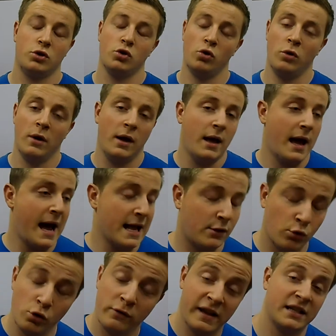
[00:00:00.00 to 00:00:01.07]
So,
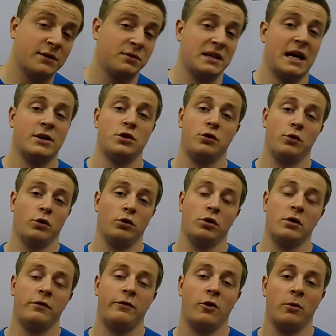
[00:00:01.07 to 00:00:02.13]
I don't know if this was the answer you were
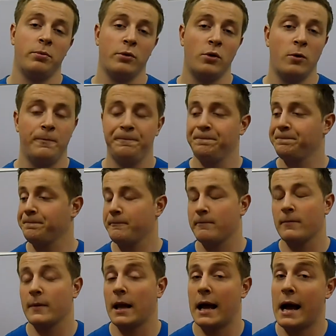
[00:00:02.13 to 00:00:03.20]
looking for, bro.
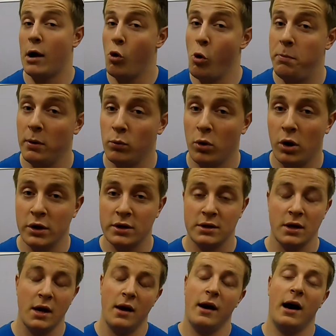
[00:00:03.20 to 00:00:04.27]
I hope it
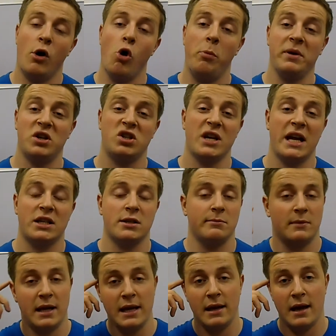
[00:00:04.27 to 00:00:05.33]
was. I hope it shed
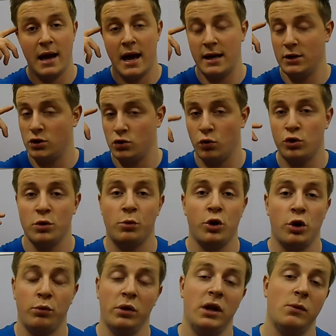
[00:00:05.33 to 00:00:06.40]
some light and it showed you
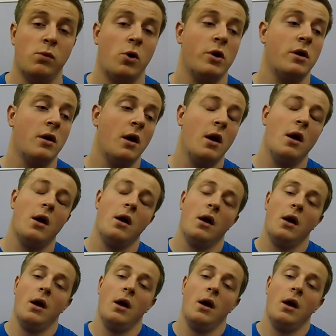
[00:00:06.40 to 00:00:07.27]
what you really want.